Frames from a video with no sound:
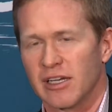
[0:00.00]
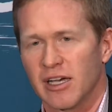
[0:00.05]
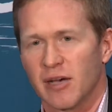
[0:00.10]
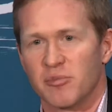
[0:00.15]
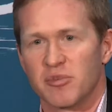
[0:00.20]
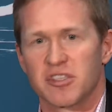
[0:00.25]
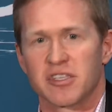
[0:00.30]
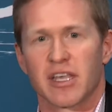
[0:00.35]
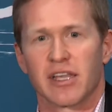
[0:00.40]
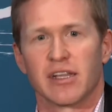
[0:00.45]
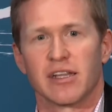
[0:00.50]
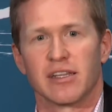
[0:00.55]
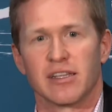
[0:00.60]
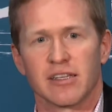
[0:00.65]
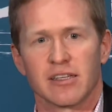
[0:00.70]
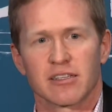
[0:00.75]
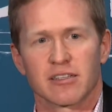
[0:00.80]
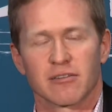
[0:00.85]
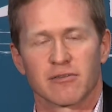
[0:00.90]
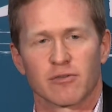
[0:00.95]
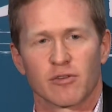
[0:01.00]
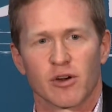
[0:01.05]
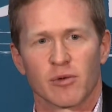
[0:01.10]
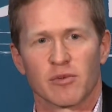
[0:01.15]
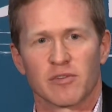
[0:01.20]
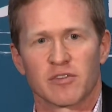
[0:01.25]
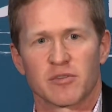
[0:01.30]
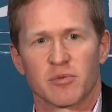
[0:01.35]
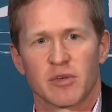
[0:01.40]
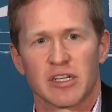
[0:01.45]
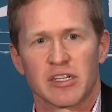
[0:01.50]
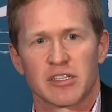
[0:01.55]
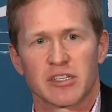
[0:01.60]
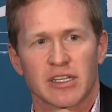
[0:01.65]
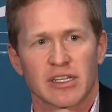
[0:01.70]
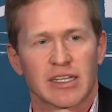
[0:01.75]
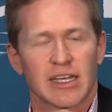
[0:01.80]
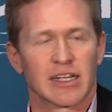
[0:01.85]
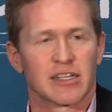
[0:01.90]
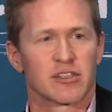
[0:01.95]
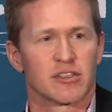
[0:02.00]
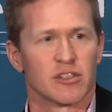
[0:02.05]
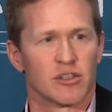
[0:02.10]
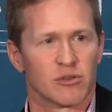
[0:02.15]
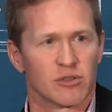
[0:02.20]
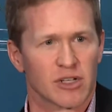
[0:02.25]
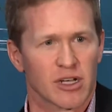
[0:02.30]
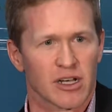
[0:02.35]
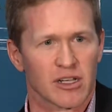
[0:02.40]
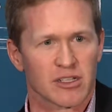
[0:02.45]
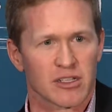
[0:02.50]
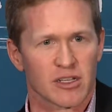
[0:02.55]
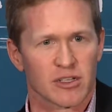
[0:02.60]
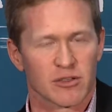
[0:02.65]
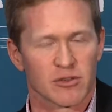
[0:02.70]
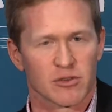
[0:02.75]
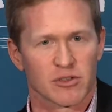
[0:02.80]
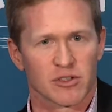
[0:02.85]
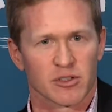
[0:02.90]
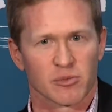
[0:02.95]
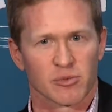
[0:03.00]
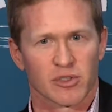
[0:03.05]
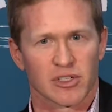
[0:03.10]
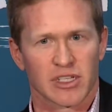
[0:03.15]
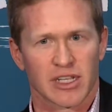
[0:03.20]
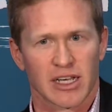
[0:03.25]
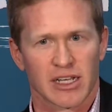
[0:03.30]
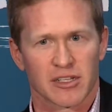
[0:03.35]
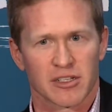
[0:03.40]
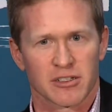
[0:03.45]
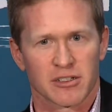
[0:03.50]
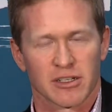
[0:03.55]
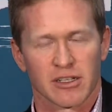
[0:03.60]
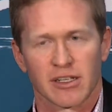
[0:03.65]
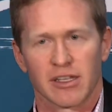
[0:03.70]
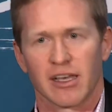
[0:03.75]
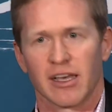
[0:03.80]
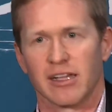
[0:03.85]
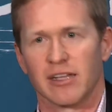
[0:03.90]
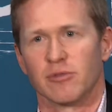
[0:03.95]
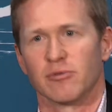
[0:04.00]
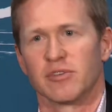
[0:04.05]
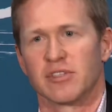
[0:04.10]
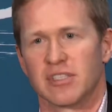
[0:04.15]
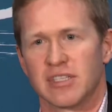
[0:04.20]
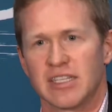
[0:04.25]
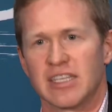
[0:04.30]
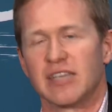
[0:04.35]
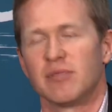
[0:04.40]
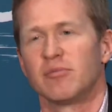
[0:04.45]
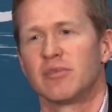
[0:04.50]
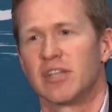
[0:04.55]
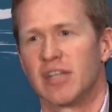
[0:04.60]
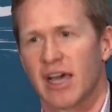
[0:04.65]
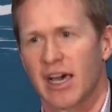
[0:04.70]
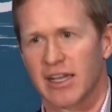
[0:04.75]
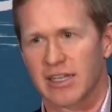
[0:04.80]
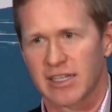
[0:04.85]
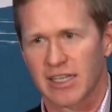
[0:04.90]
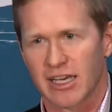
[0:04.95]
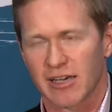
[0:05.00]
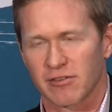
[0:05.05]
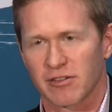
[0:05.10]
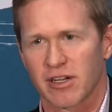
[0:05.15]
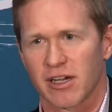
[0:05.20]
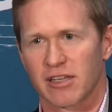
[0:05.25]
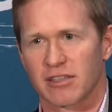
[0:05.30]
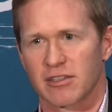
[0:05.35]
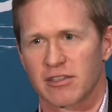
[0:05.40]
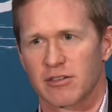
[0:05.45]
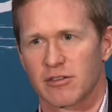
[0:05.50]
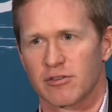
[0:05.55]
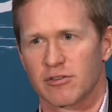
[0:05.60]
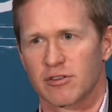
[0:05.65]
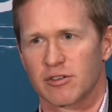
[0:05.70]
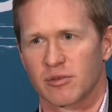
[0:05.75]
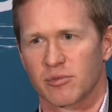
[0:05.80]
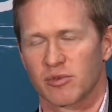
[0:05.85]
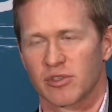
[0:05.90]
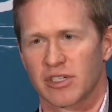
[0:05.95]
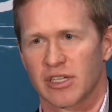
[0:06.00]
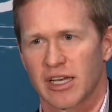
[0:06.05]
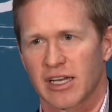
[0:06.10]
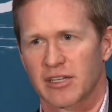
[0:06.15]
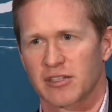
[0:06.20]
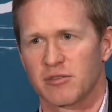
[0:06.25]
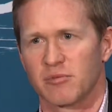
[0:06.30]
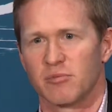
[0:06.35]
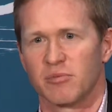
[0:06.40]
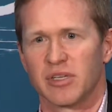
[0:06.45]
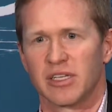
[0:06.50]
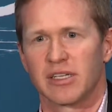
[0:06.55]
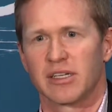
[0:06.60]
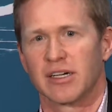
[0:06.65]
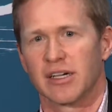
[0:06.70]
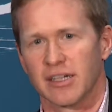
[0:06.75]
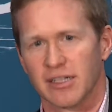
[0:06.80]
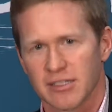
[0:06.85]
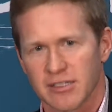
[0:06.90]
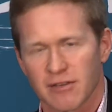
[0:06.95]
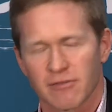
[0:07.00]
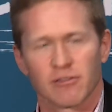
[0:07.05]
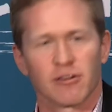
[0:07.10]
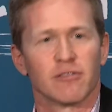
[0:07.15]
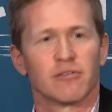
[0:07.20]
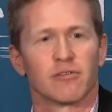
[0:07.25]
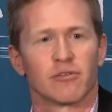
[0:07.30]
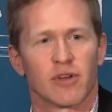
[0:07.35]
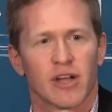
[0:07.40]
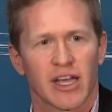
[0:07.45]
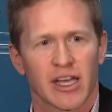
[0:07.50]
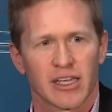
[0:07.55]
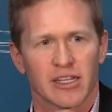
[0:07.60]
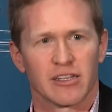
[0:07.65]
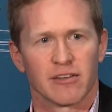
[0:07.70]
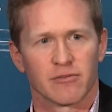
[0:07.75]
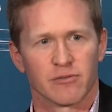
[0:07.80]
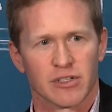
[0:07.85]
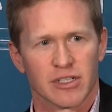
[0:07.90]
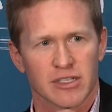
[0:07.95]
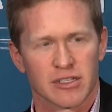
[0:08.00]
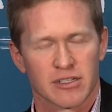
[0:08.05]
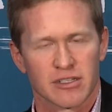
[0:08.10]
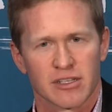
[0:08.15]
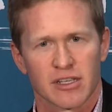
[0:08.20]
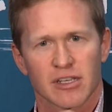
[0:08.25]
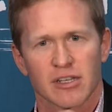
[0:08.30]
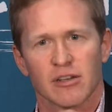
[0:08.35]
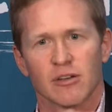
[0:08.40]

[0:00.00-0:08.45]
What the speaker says: Obscenity is a form of speech that gets no constitutional protection, and it was deemed not to have constitutional protection because, for a variety of reasons.